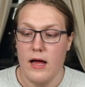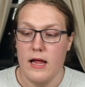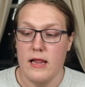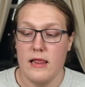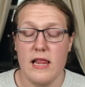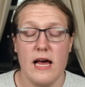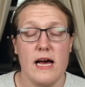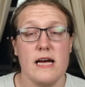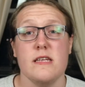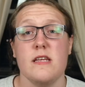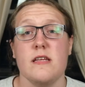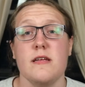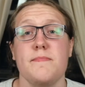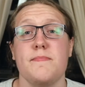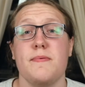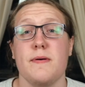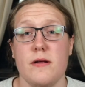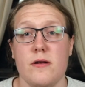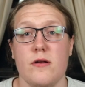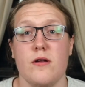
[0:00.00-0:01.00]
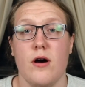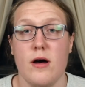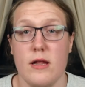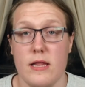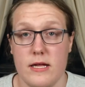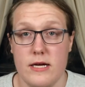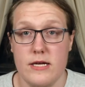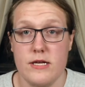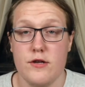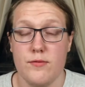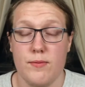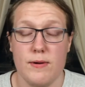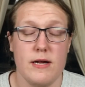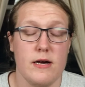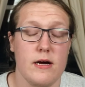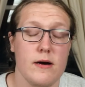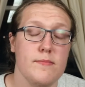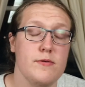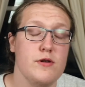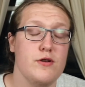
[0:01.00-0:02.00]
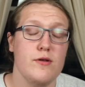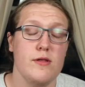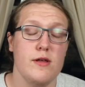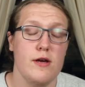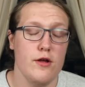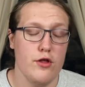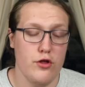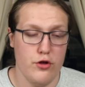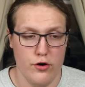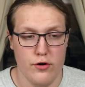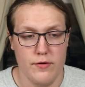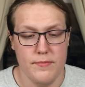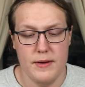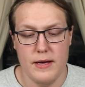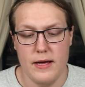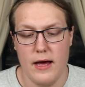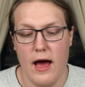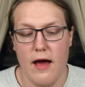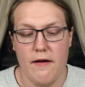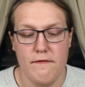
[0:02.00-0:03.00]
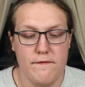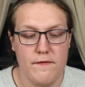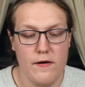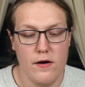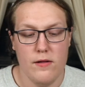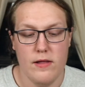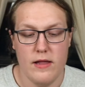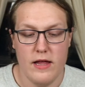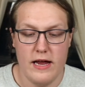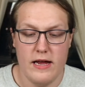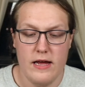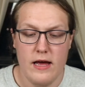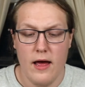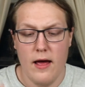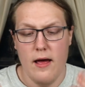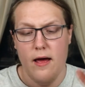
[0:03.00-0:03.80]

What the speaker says: Lastly but not least, when it comes to The Adjournment, I felt like